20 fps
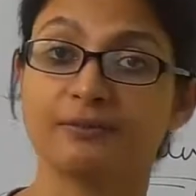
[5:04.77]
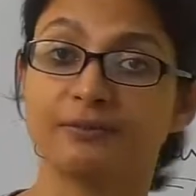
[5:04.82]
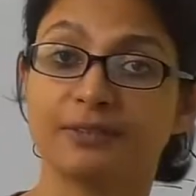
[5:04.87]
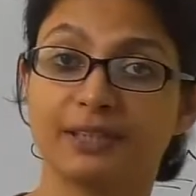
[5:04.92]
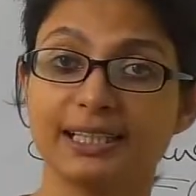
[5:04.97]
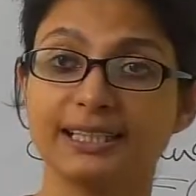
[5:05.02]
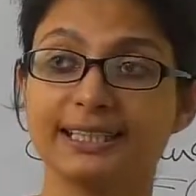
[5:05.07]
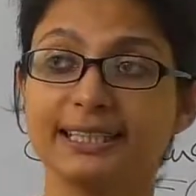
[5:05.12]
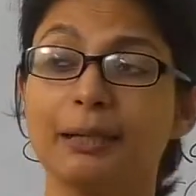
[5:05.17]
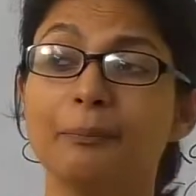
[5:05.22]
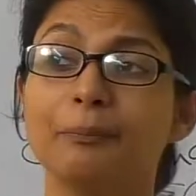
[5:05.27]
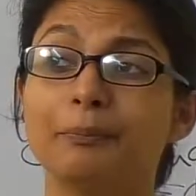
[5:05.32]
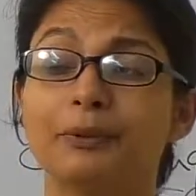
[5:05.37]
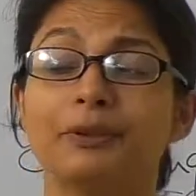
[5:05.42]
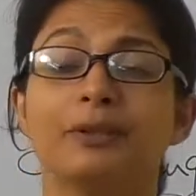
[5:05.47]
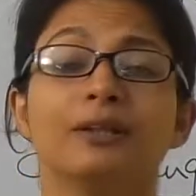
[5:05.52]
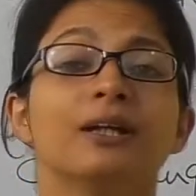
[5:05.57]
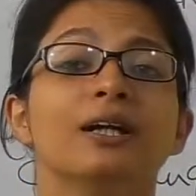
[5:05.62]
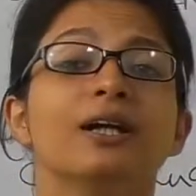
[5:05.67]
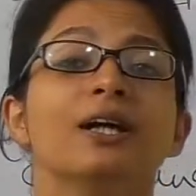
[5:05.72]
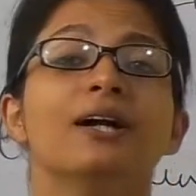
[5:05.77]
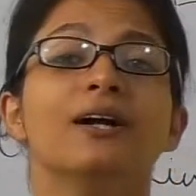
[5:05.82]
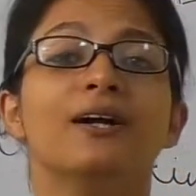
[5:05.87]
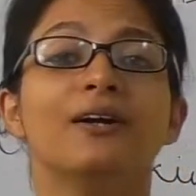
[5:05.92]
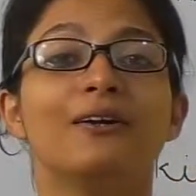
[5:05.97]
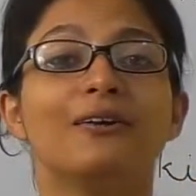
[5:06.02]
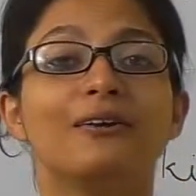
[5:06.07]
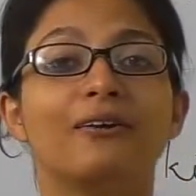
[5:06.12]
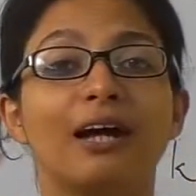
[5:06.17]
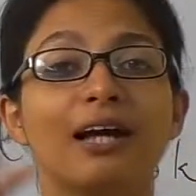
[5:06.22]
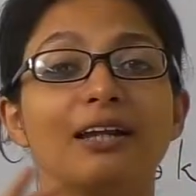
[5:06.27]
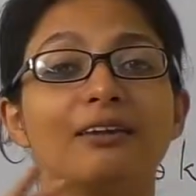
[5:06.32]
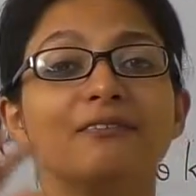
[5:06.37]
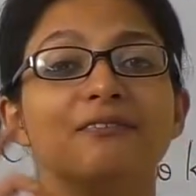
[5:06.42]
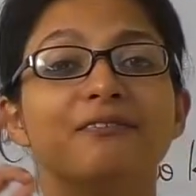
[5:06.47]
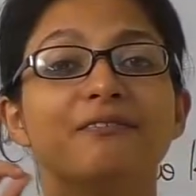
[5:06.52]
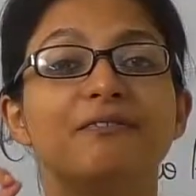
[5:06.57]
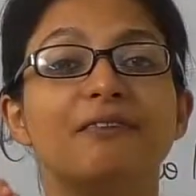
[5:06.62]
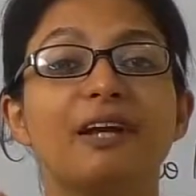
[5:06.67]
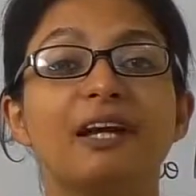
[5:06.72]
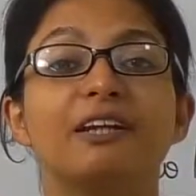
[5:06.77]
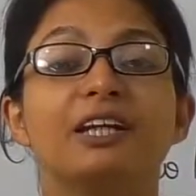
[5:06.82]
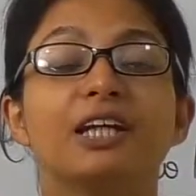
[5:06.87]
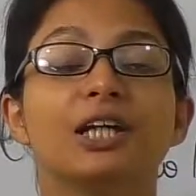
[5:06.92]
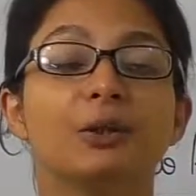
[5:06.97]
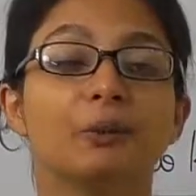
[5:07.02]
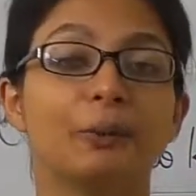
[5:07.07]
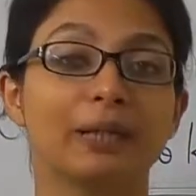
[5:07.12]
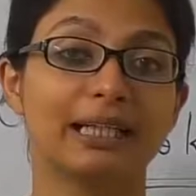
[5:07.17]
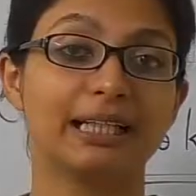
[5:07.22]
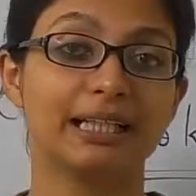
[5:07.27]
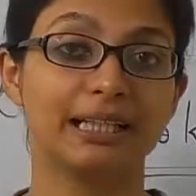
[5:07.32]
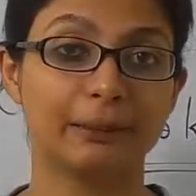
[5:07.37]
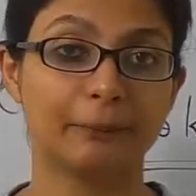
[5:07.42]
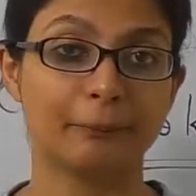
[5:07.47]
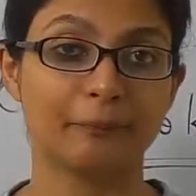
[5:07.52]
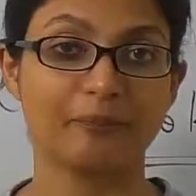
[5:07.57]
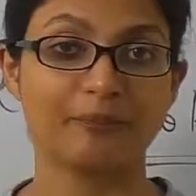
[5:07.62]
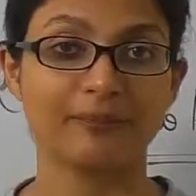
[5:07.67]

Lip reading: For example, run very quickly.